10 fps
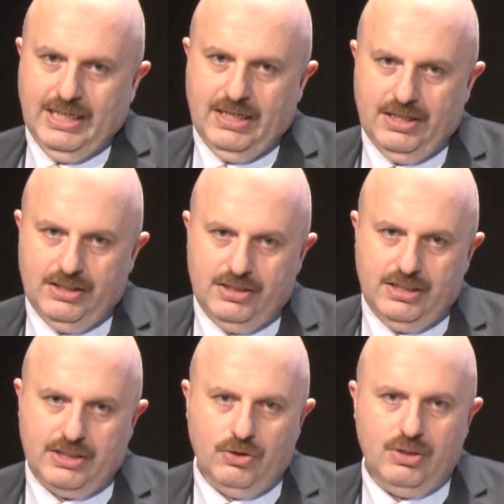
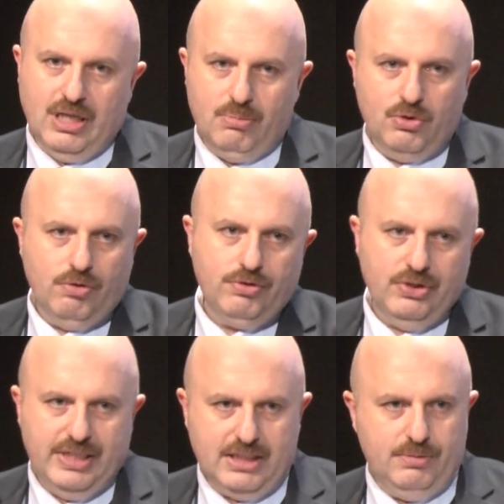the number of
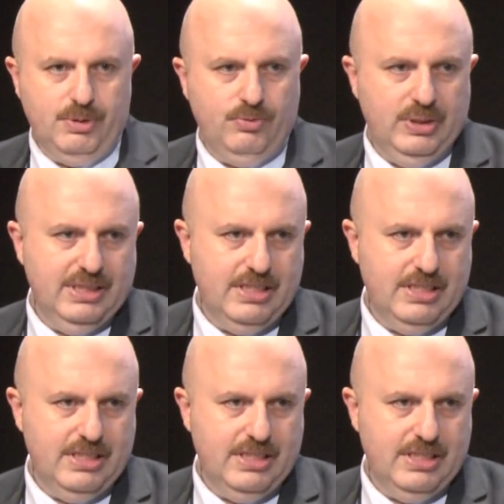contacts between